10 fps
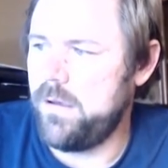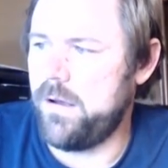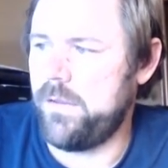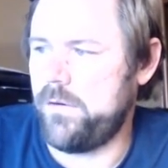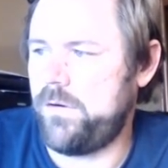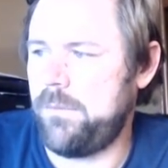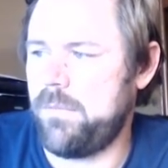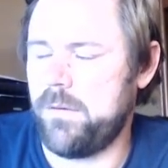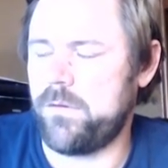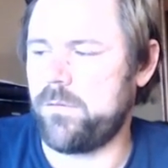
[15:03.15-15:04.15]
Uh, the cheap,
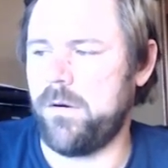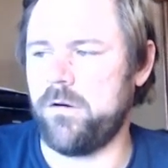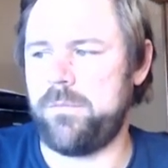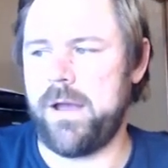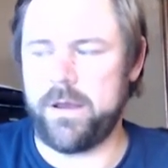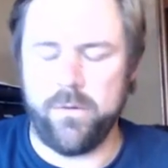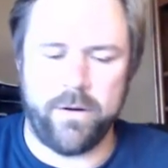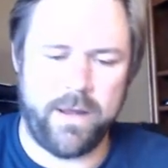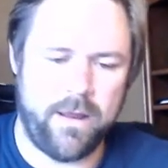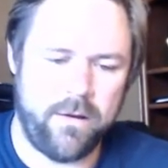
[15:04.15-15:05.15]
uh, the smallest bag you want
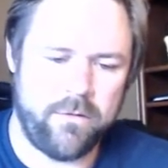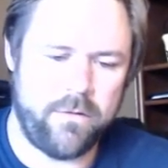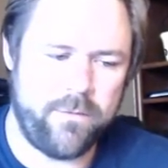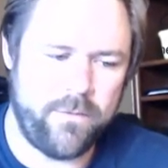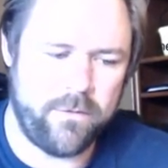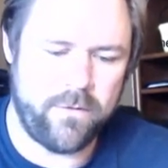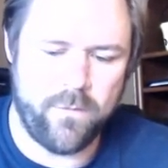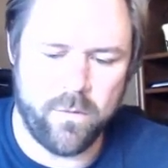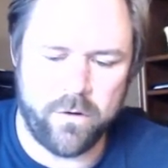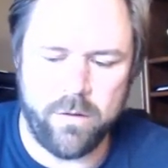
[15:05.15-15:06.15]
to get is the is the
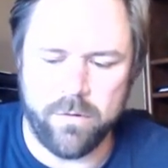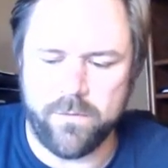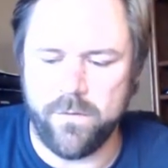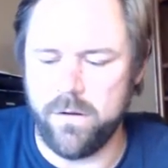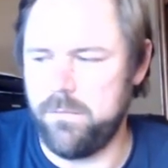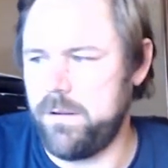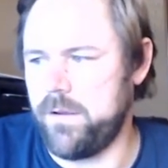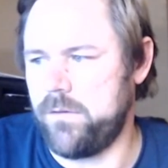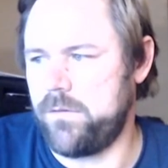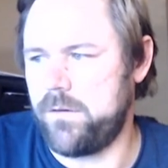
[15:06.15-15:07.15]
four cubic foot
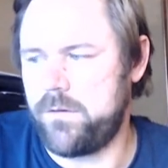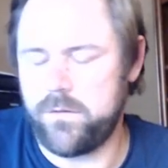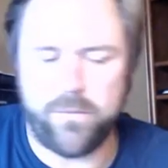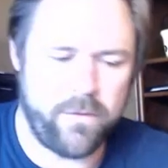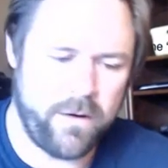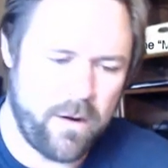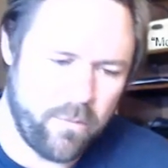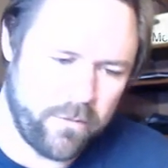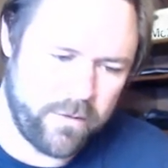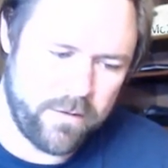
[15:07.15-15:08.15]
because it's just really not
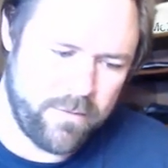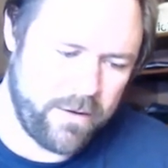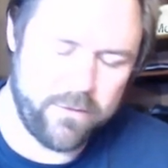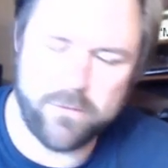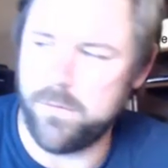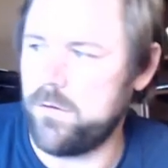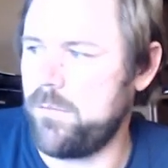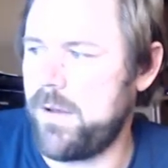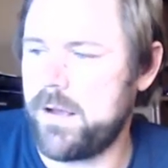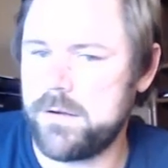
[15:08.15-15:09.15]
worth it to buy the smaller
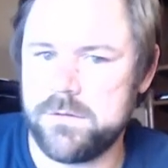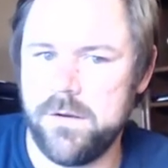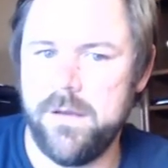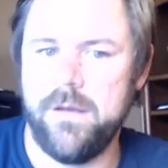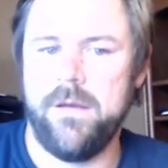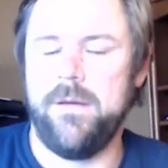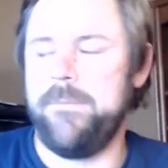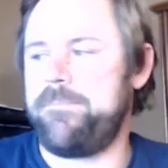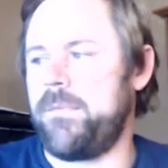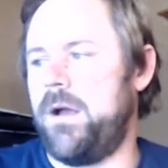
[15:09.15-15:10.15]
bags.
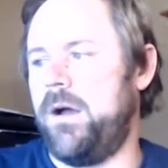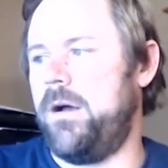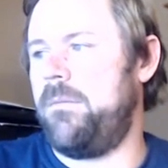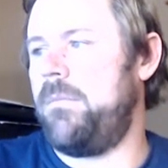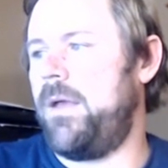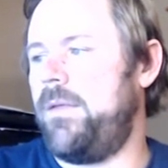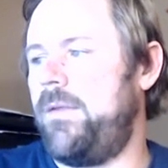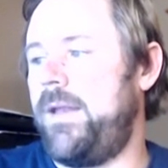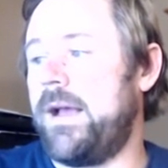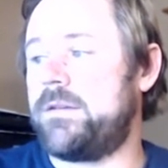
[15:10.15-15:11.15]
Um, and then
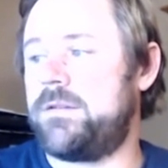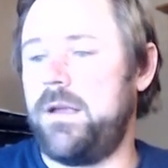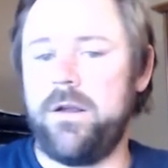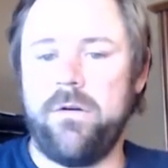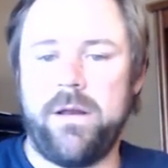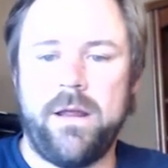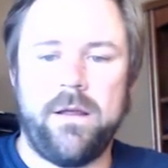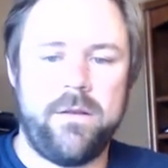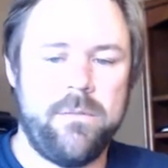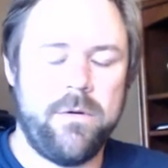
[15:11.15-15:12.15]
the next
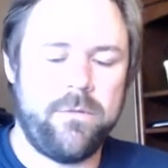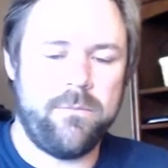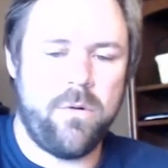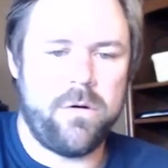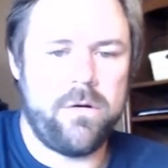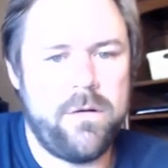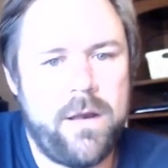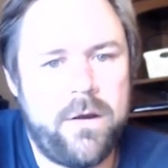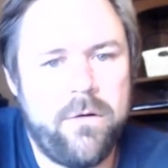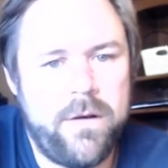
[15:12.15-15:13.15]
ingredient and the most important
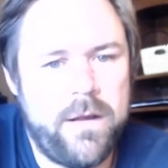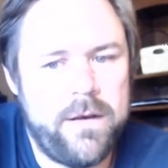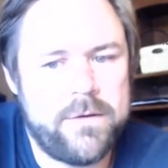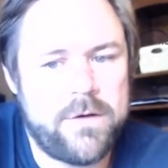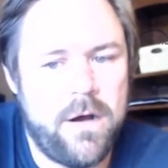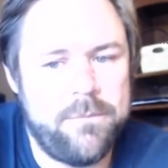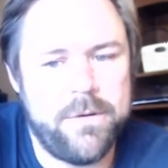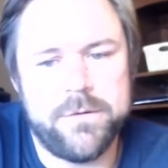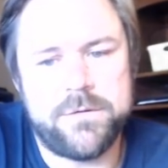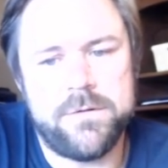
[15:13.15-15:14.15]
ingredient is
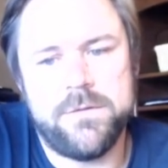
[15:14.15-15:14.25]
compost.